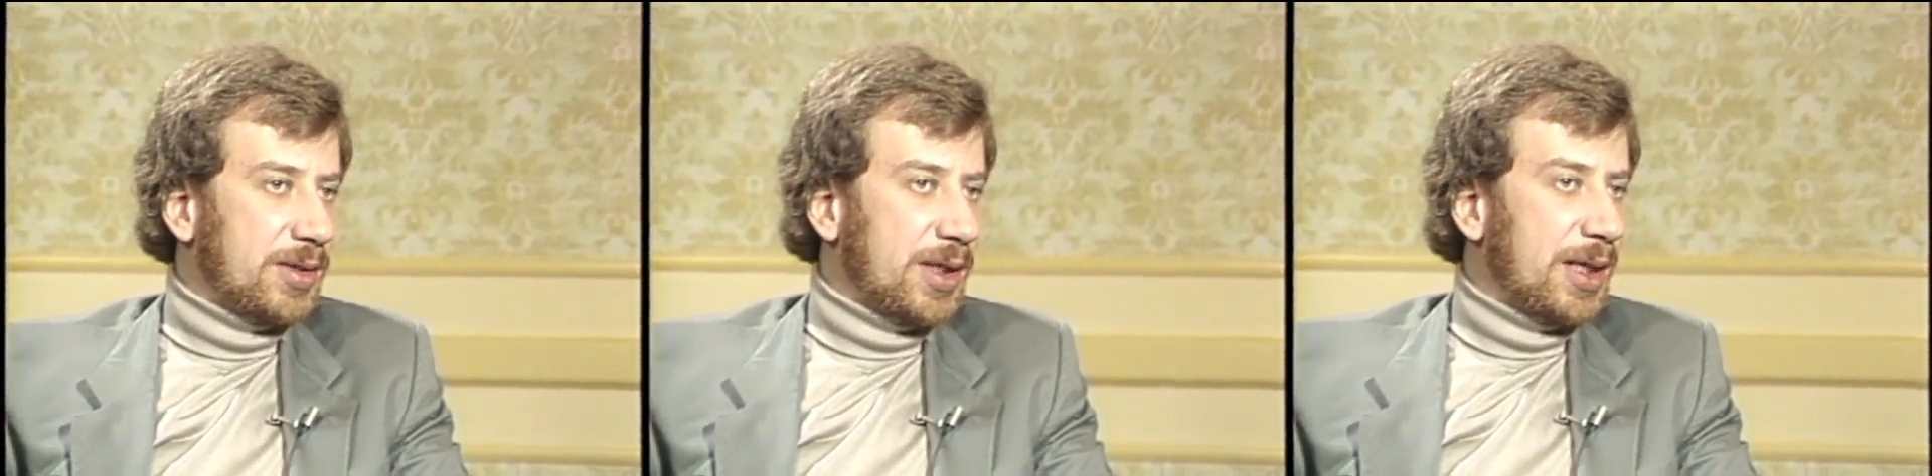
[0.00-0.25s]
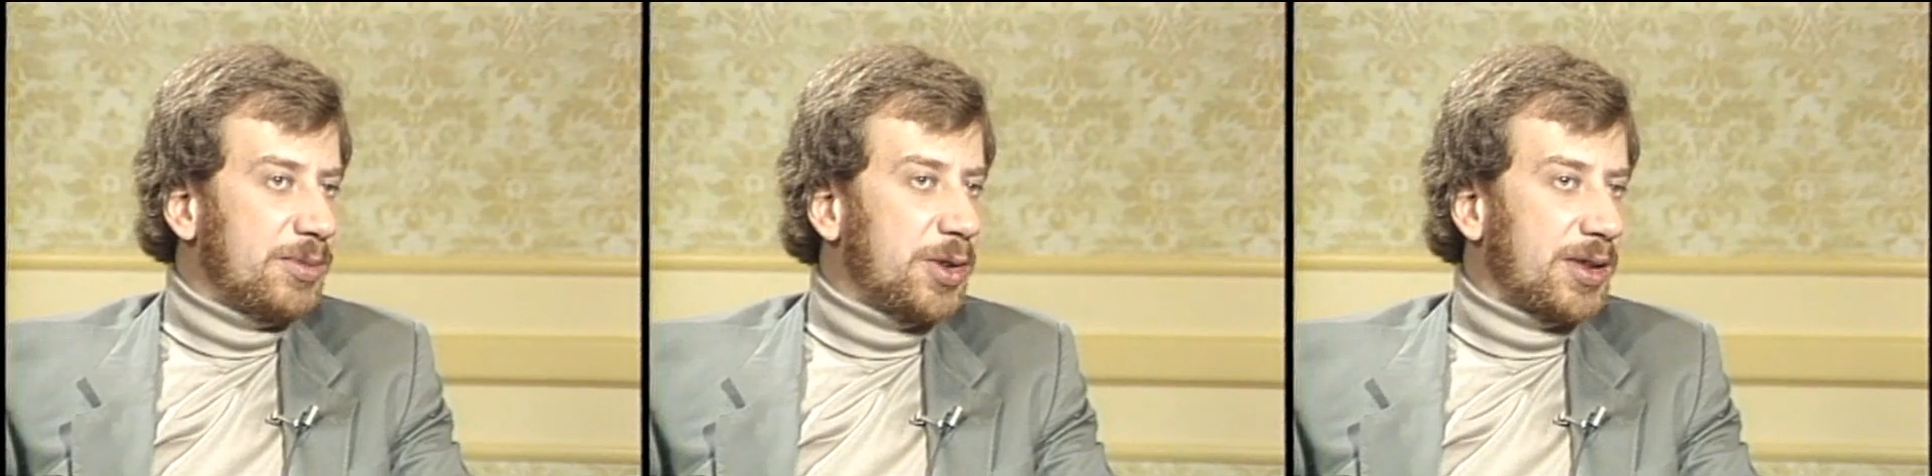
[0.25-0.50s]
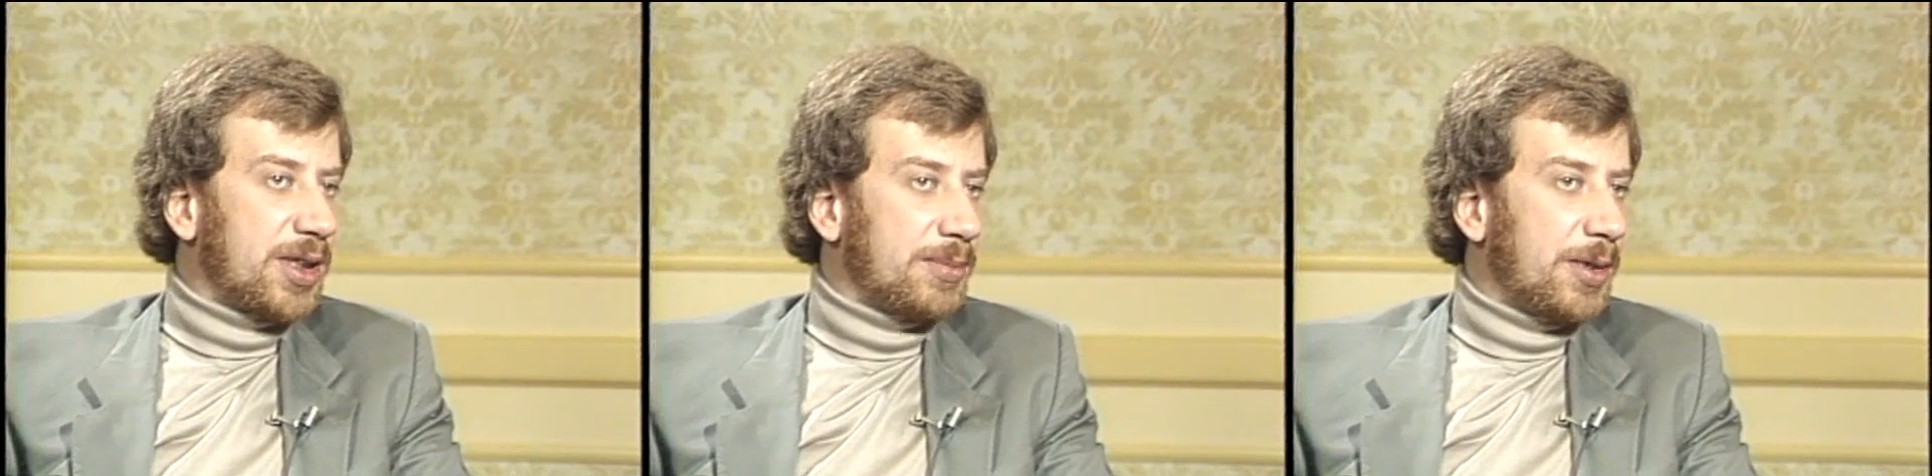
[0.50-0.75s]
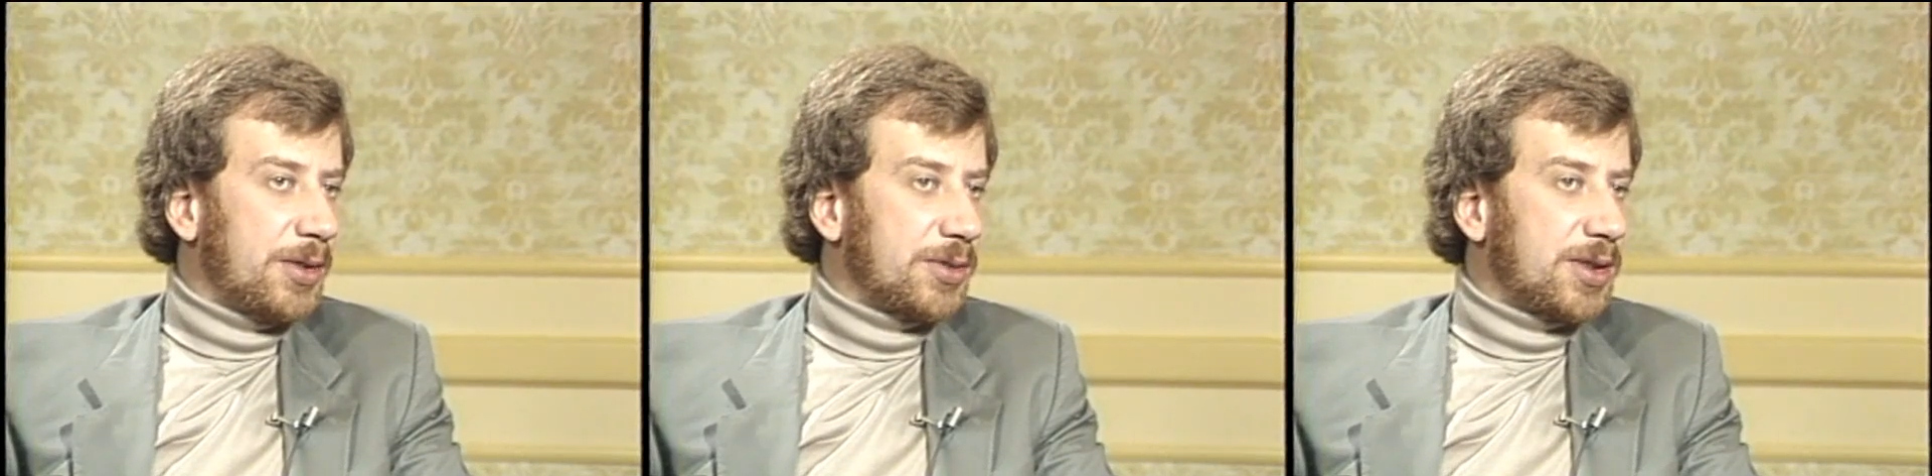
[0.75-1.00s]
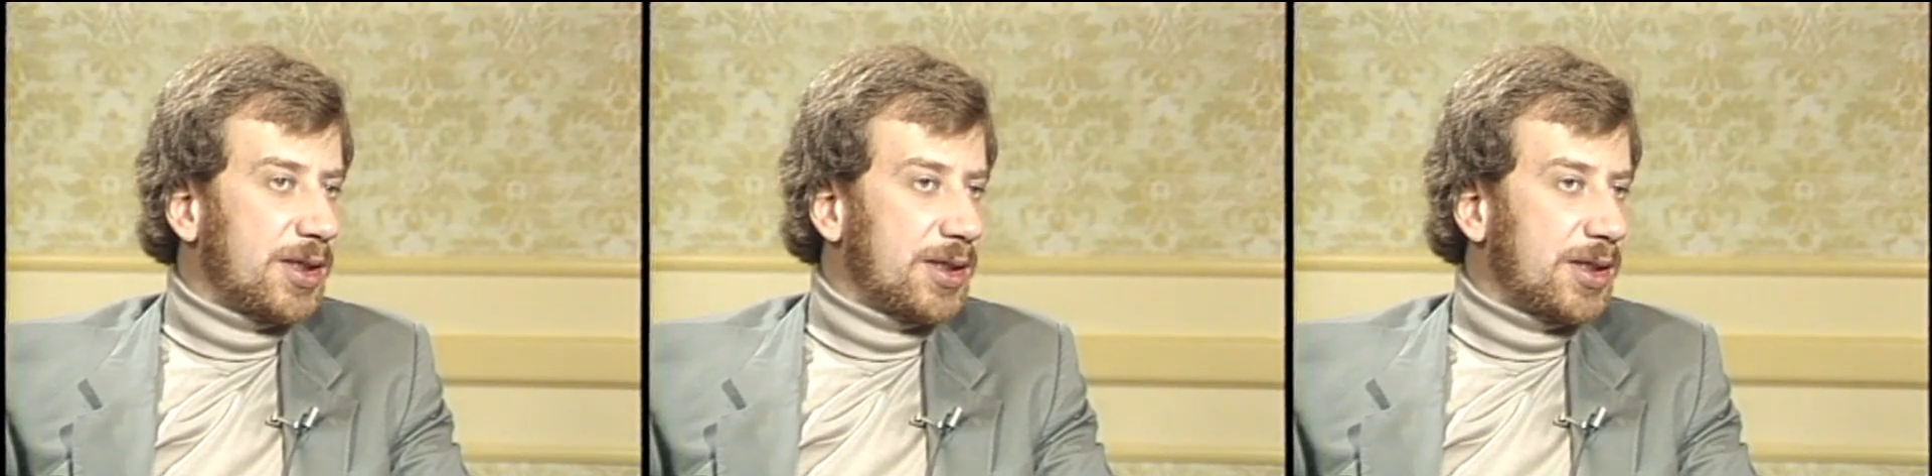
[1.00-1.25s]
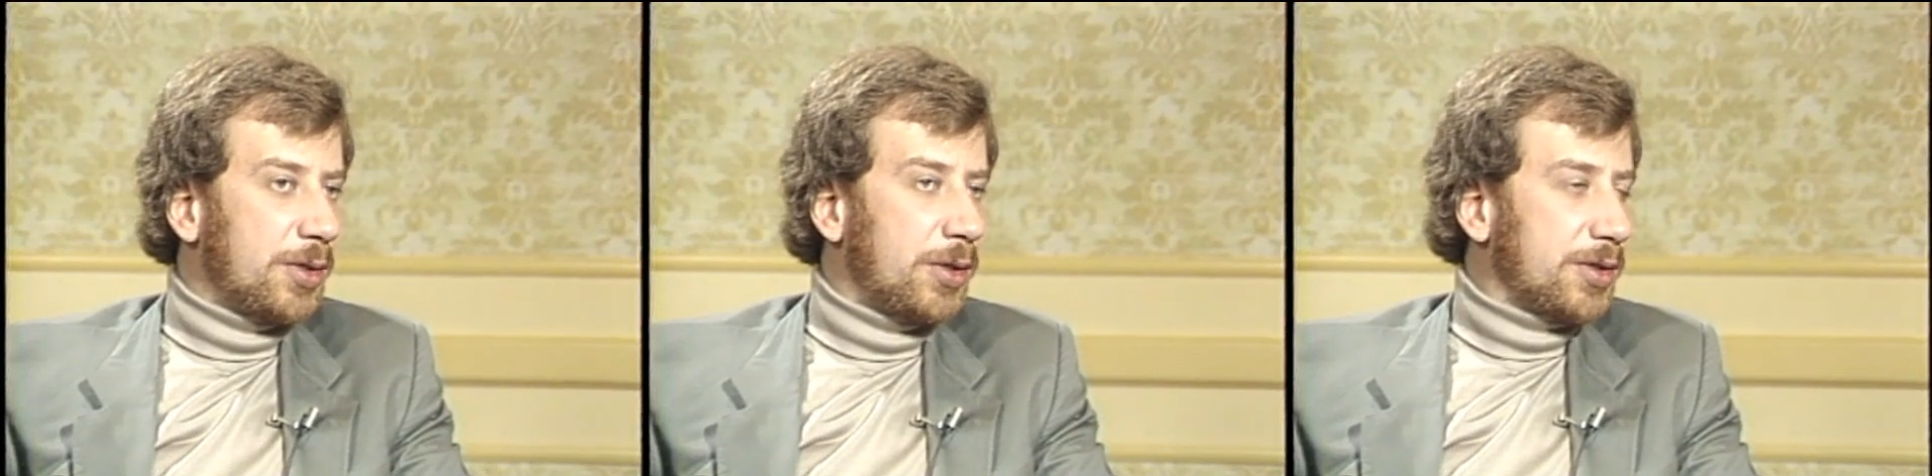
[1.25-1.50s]
I'm talking about
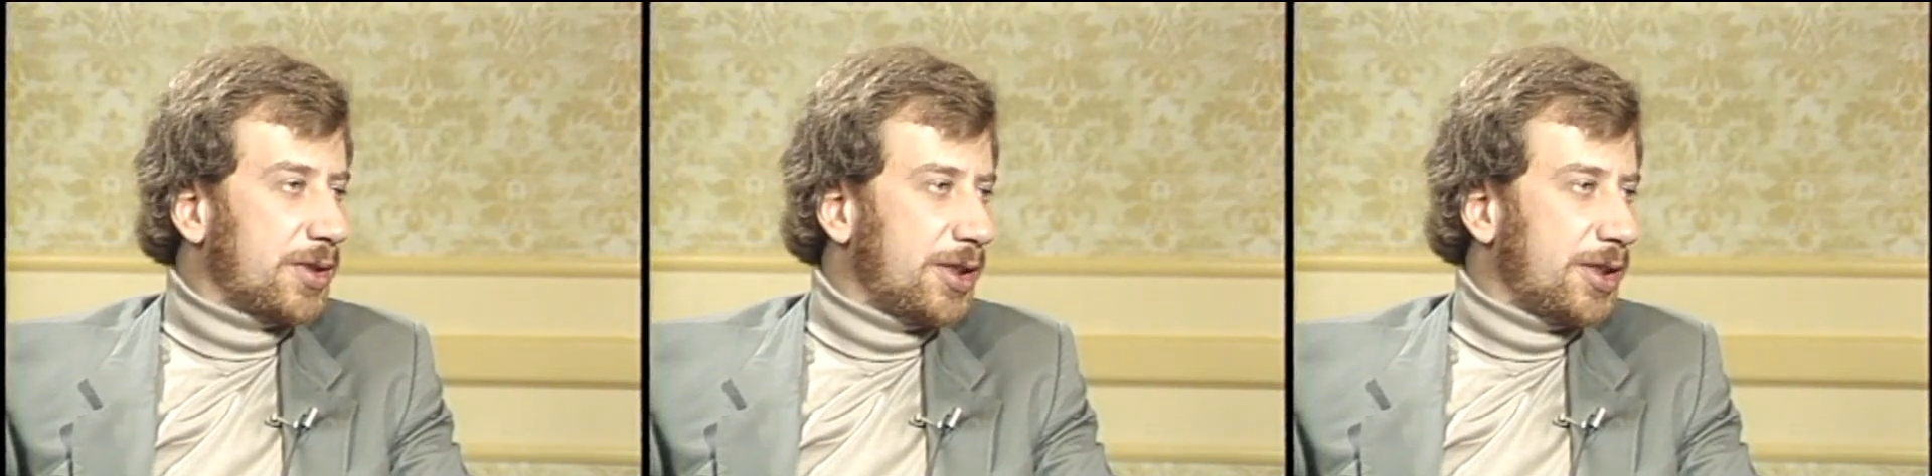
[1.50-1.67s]
uh, old